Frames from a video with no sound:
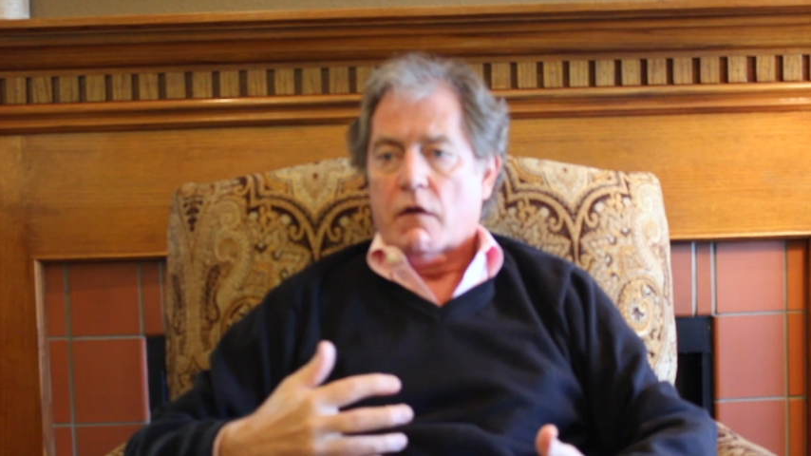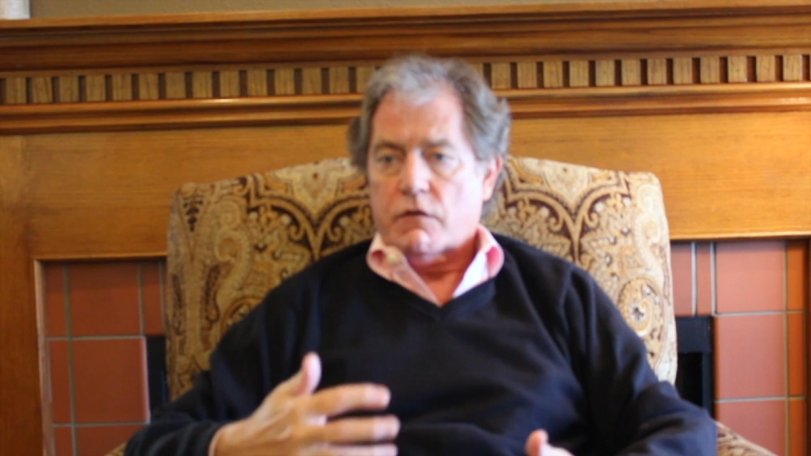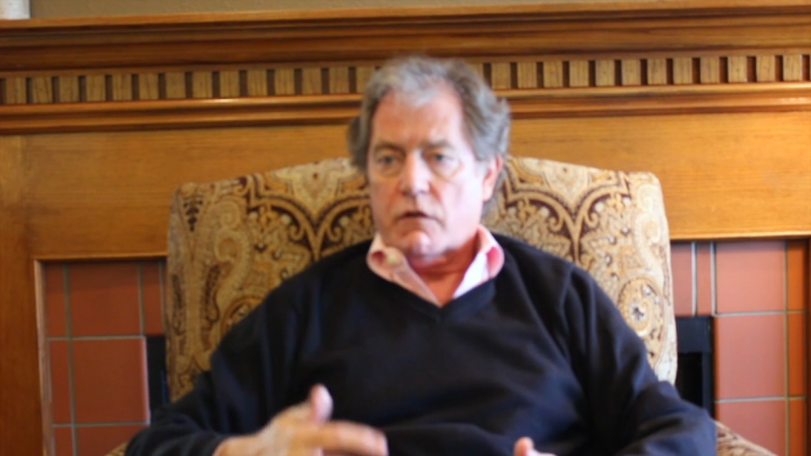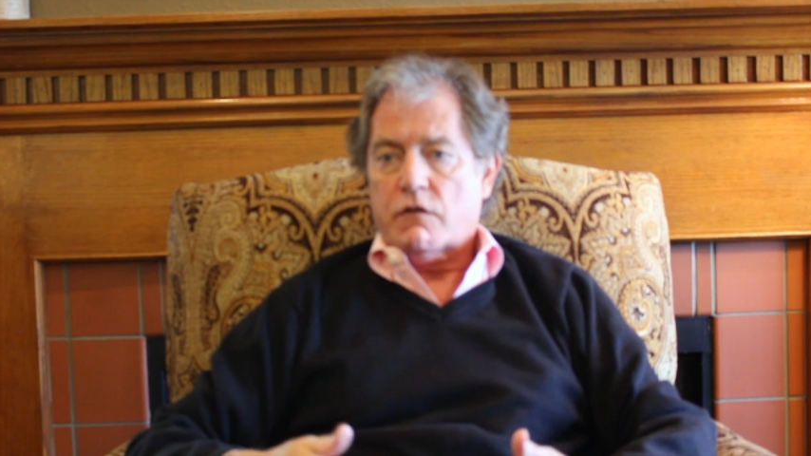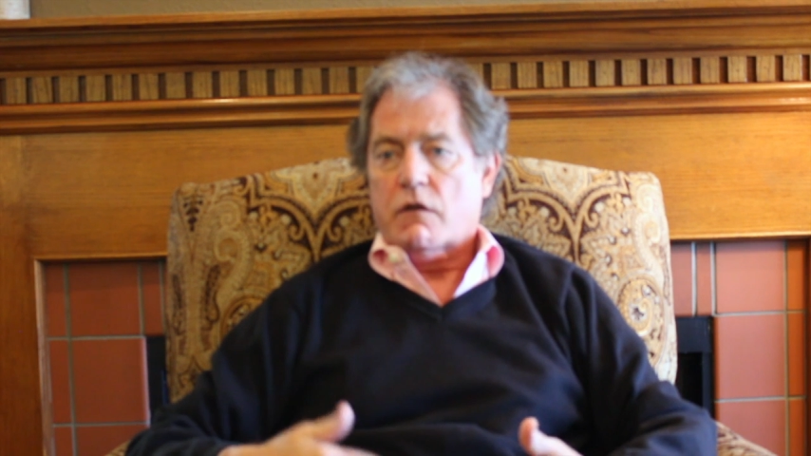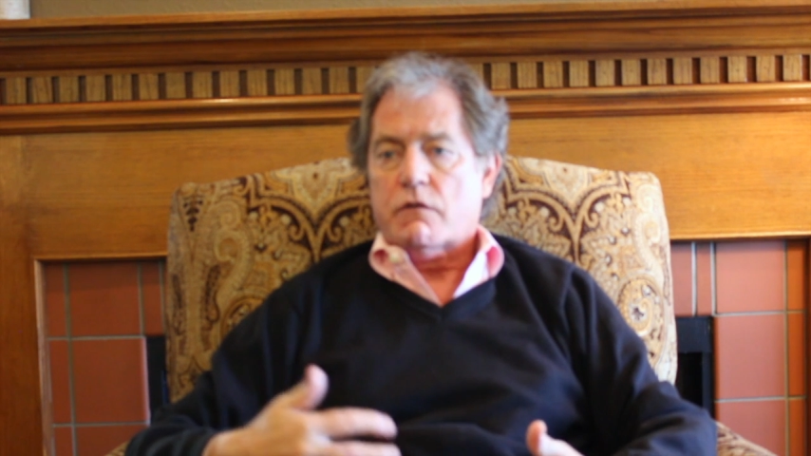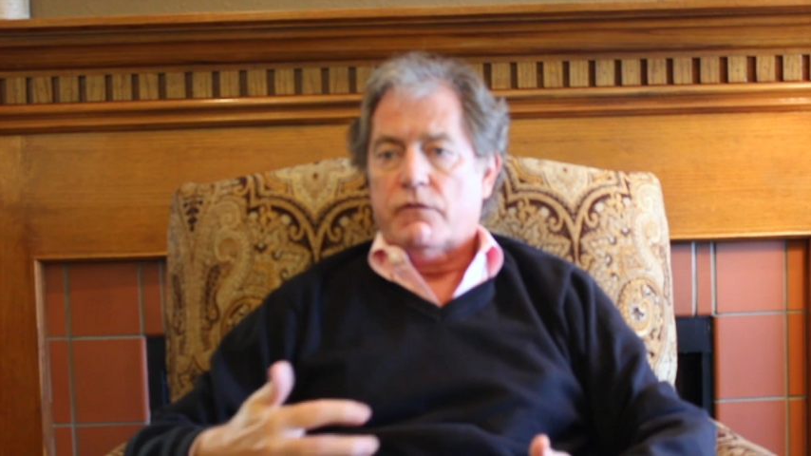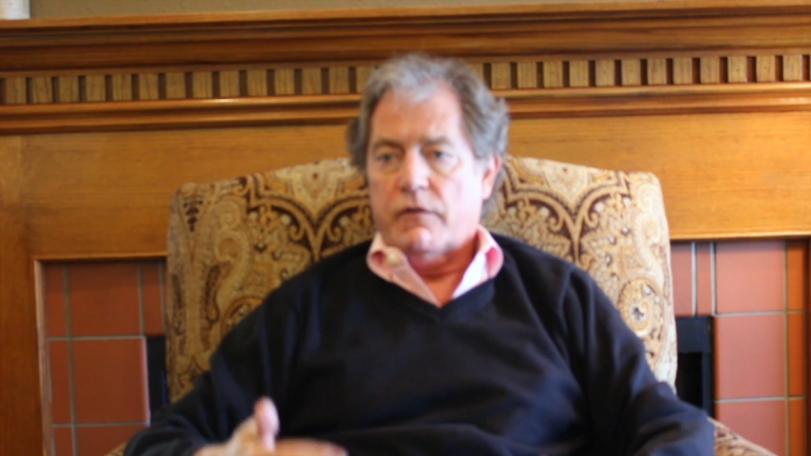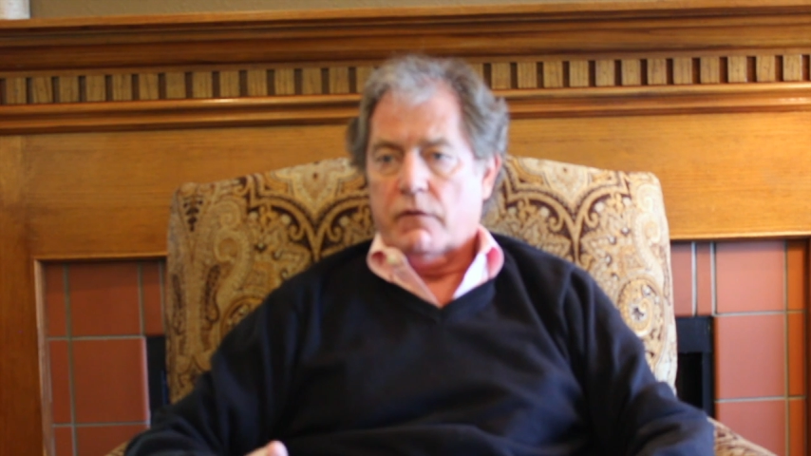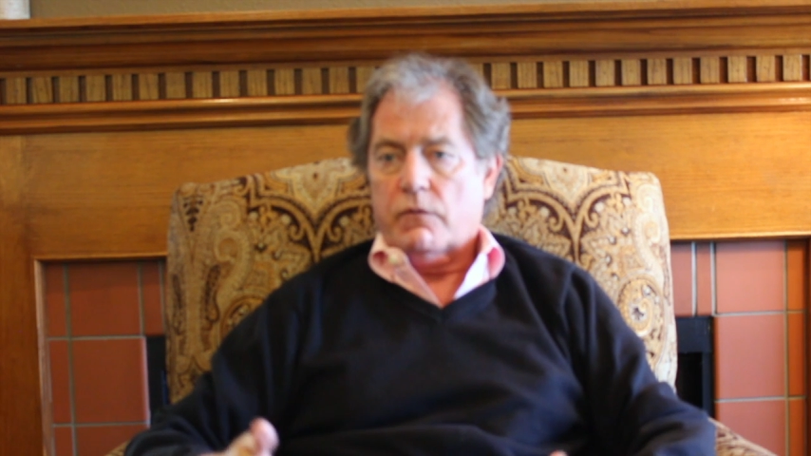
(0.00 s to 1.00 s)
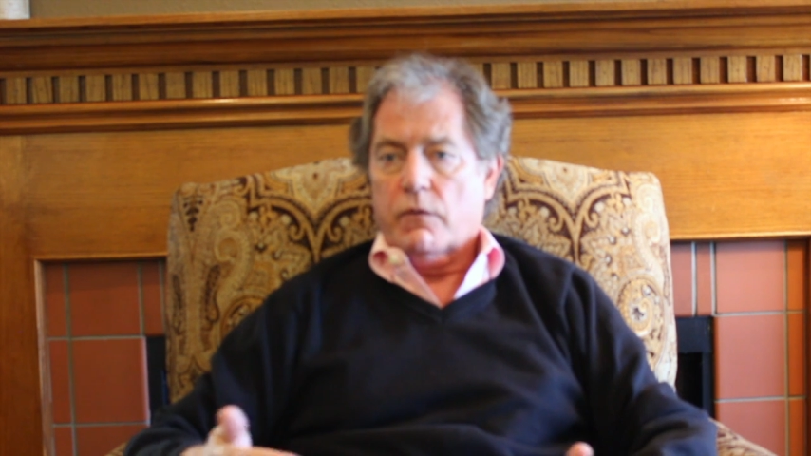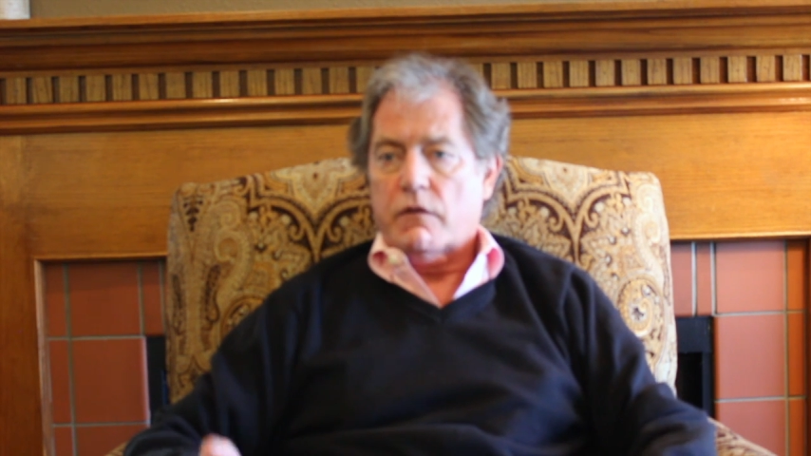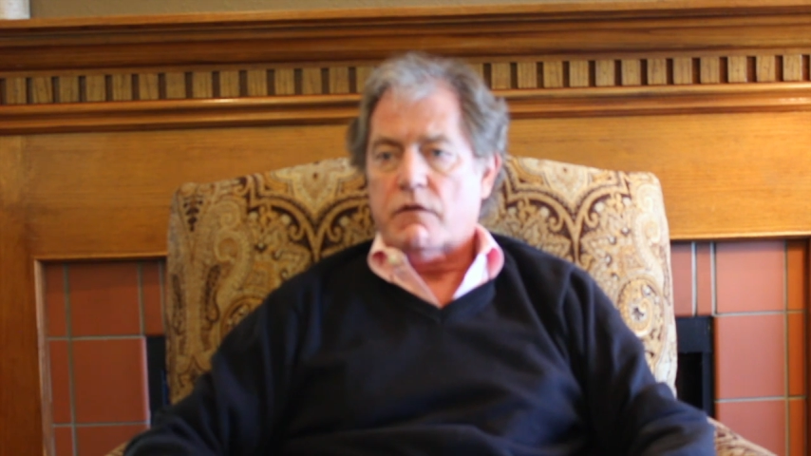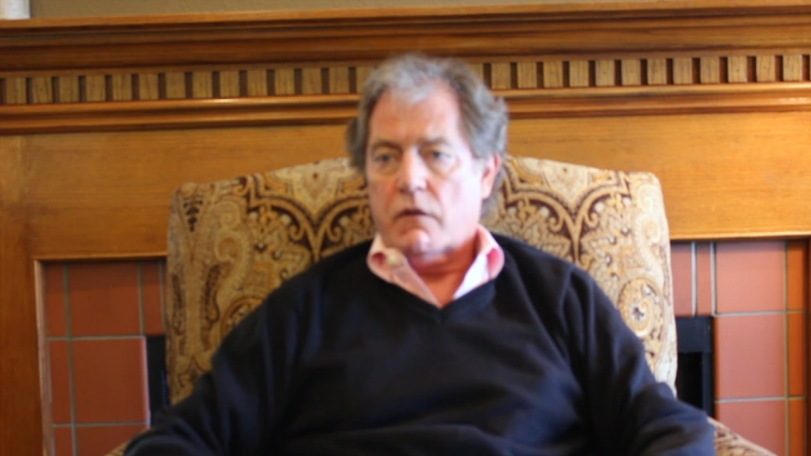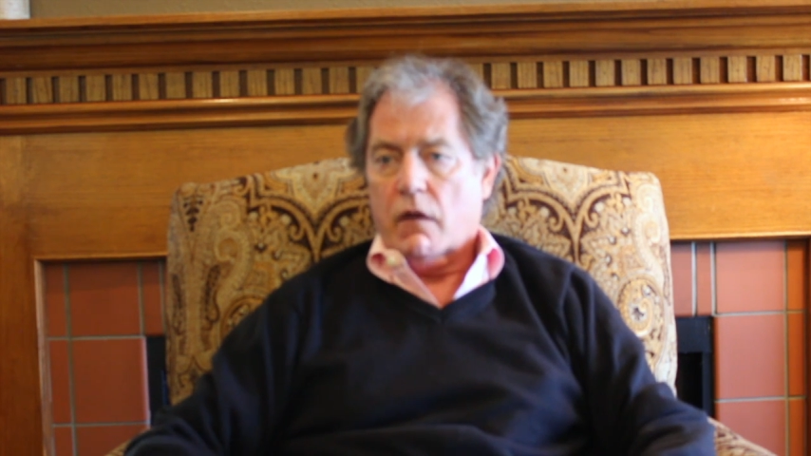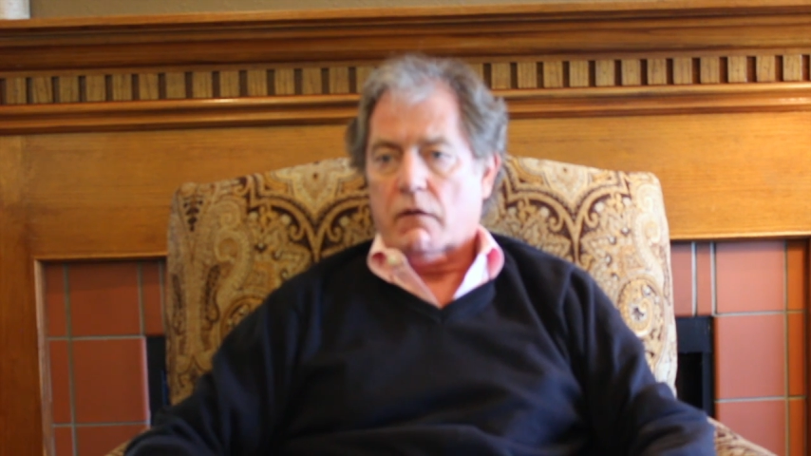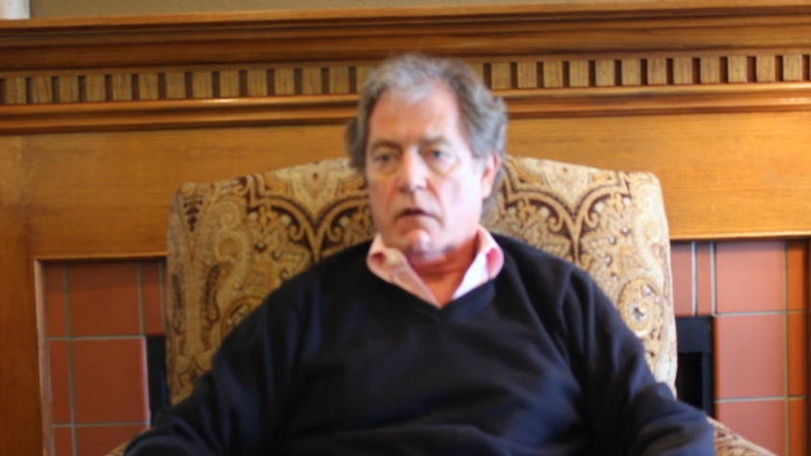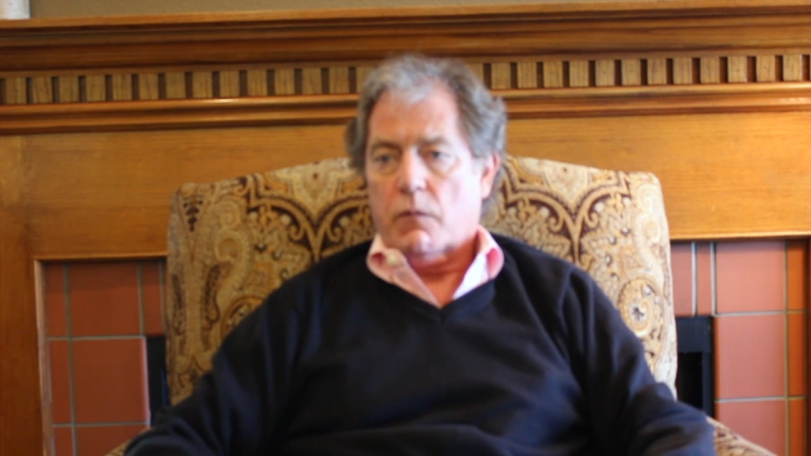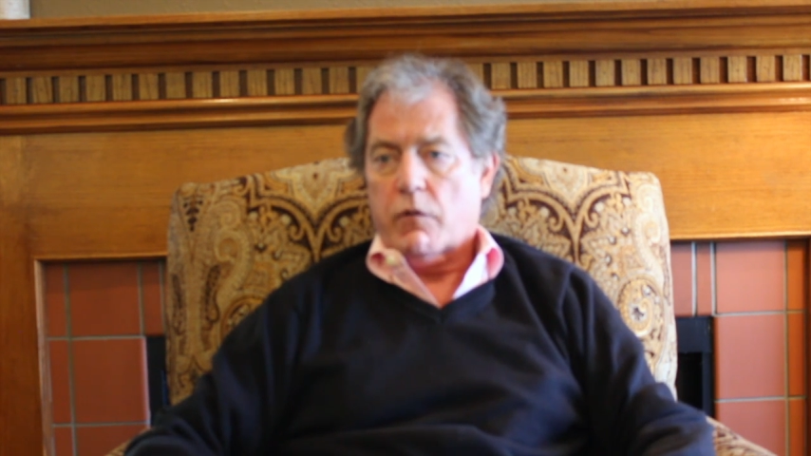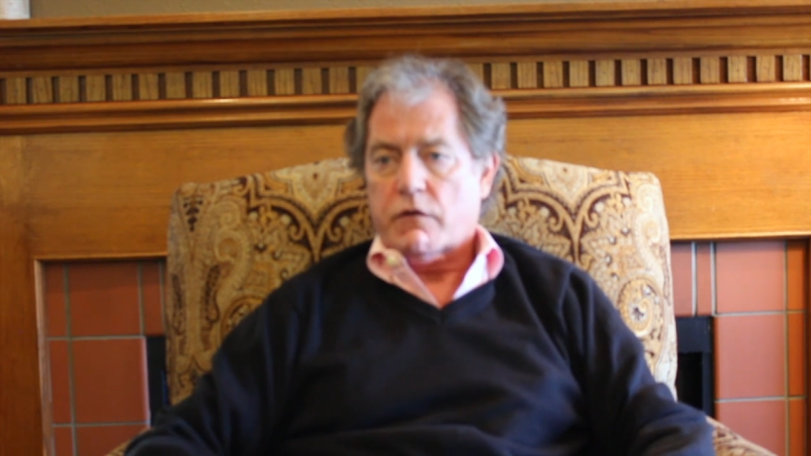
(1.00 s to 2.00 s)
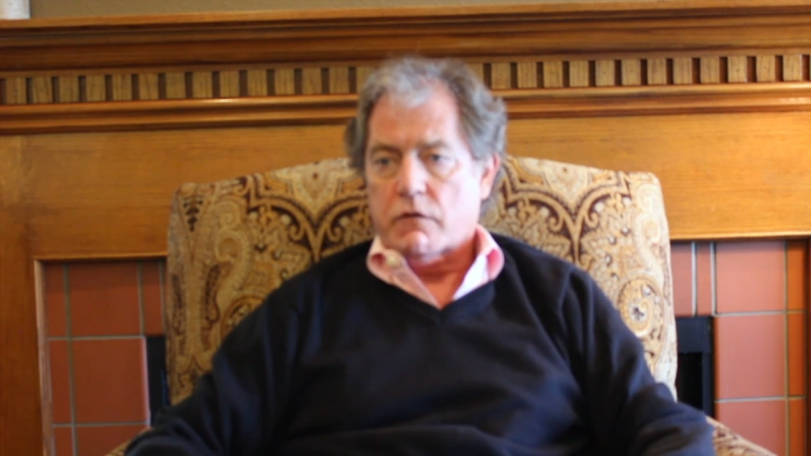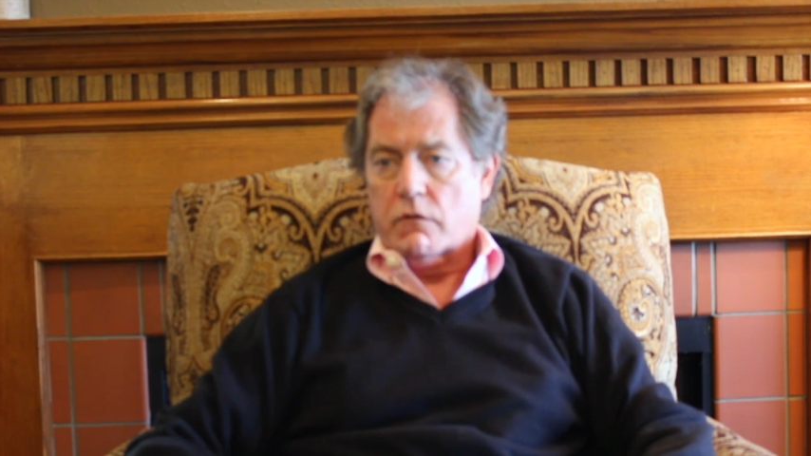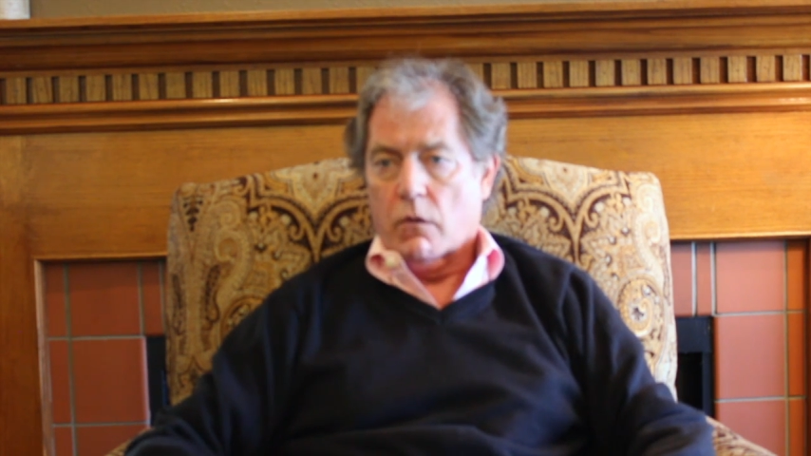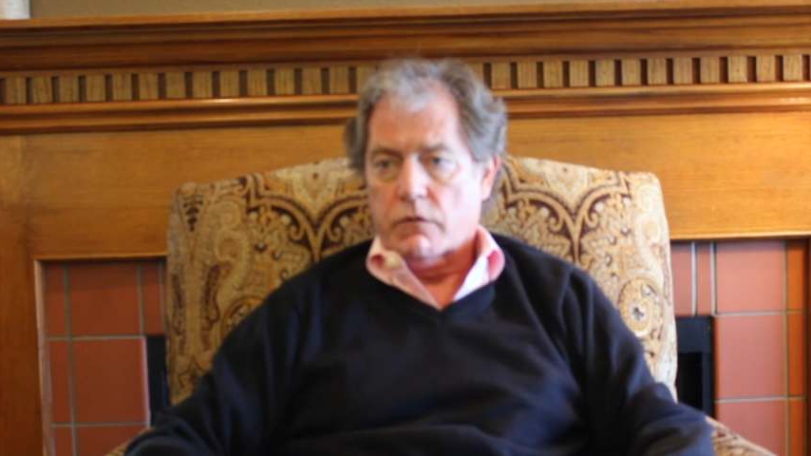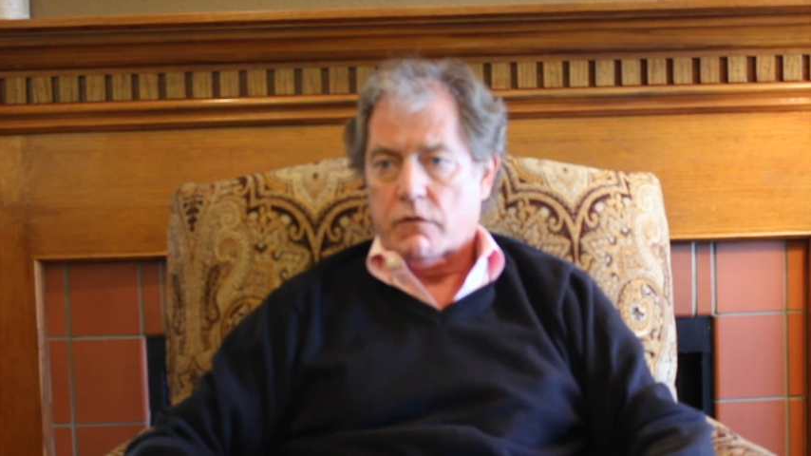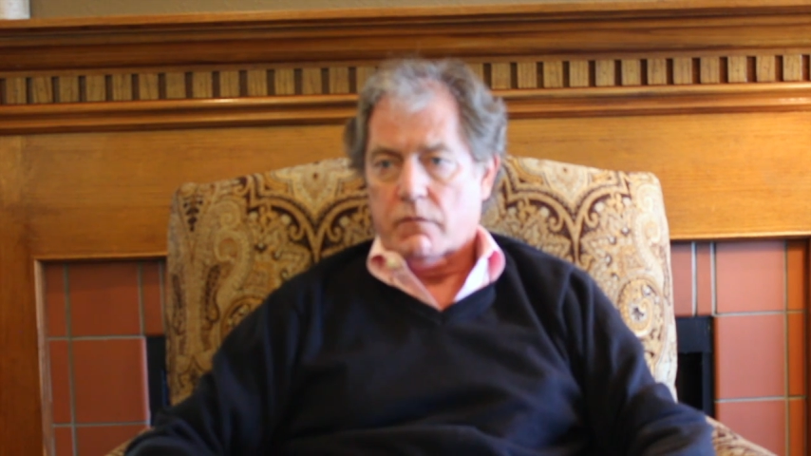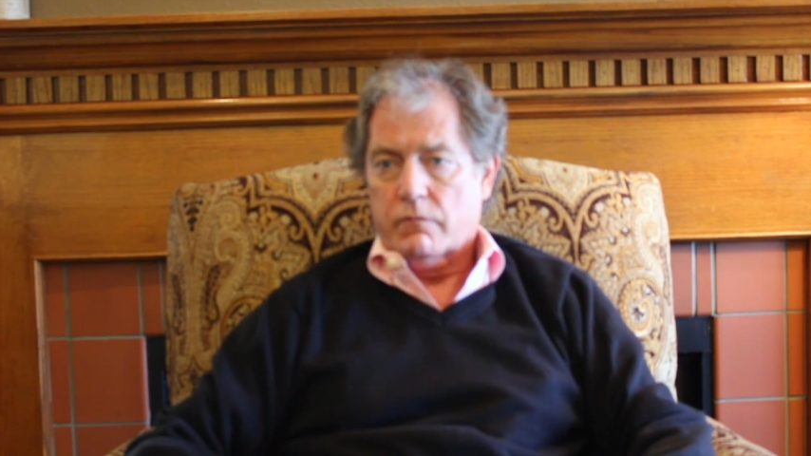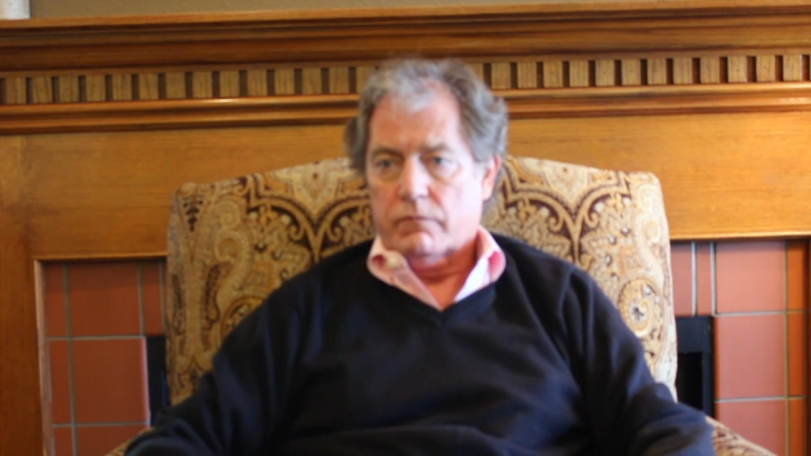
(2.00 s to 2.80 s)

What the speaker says: successive increase in antidepressant dose.